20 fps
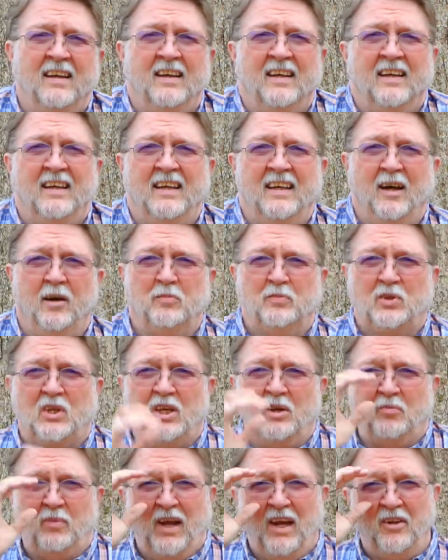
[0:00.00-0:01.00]
He helps
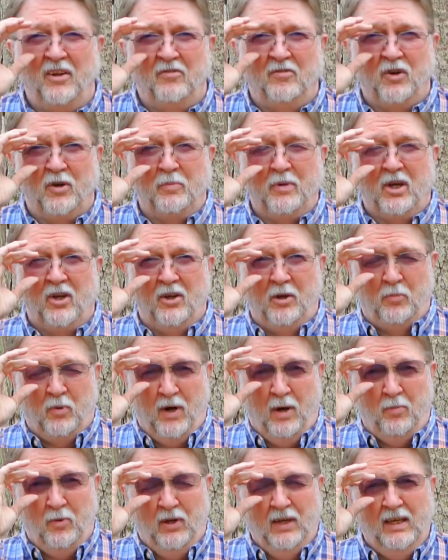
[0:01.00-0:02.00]
keep down the vermin on the
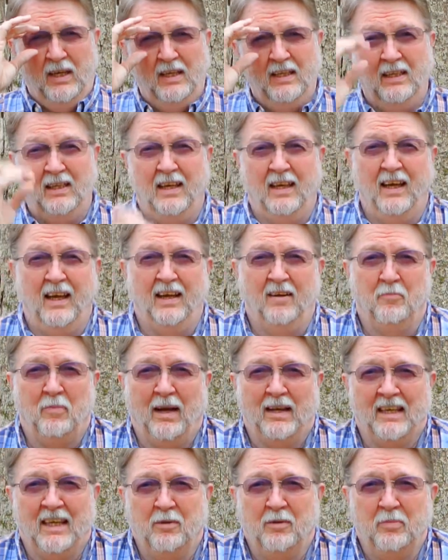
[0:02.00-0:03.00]
property, and
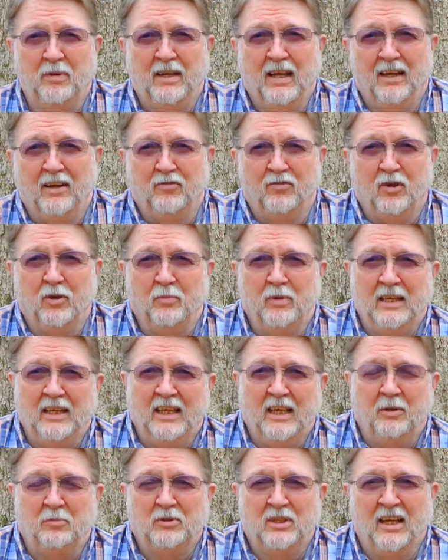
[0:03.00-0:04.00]
by keeping down the vermin, he
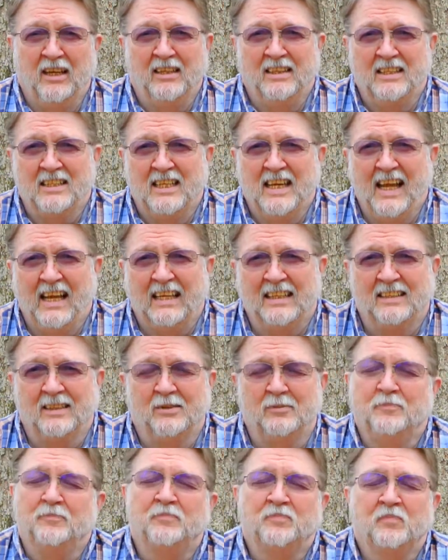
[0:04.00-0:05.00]
keeps down the snakes.
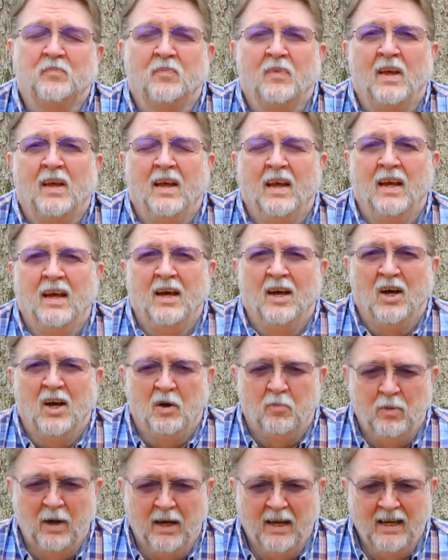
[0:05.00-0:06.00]

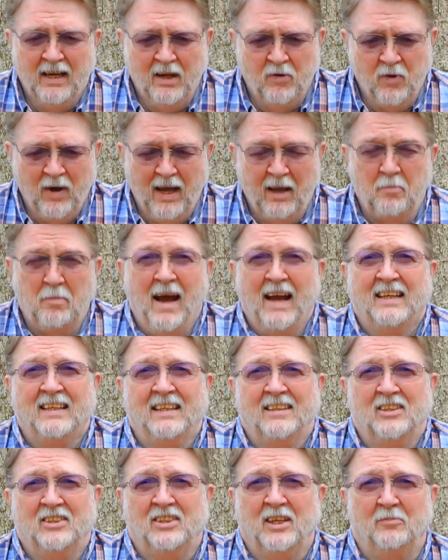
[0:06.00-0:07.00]
But anyway, back to
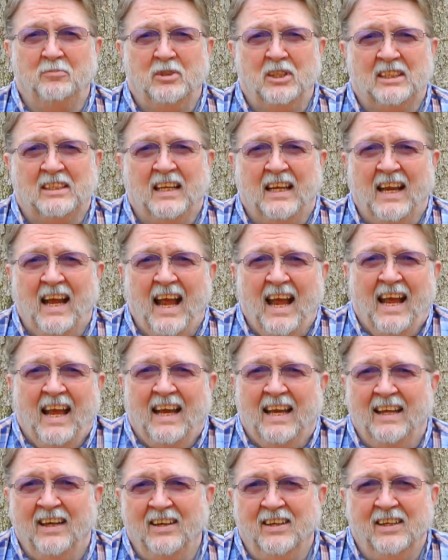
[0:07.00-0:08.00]
the subject at
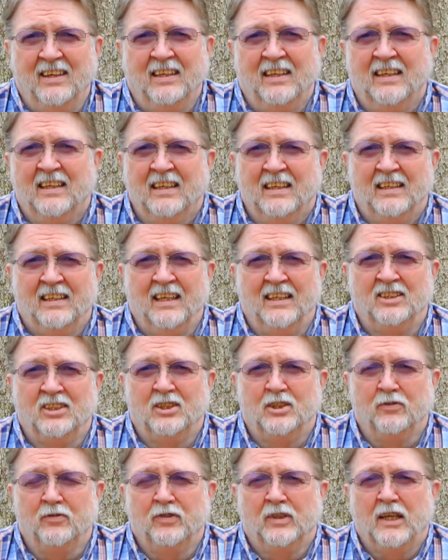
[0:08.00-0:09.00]
hand,
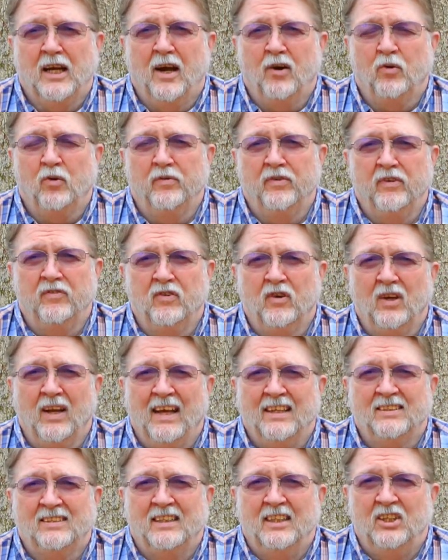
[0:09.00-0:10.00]
digital photography for
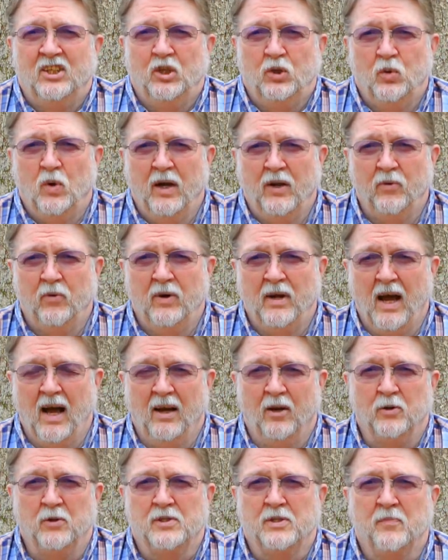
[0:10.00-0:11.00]
less than
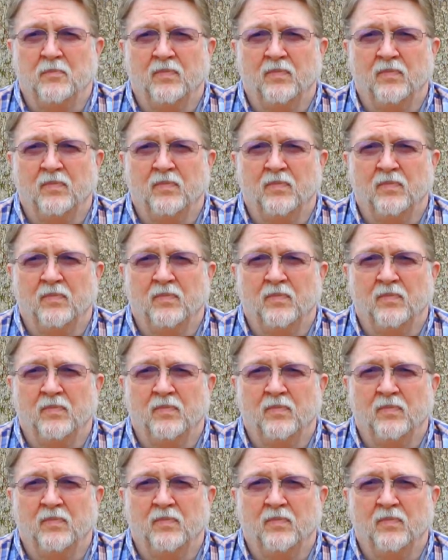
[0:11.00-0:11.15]
$200.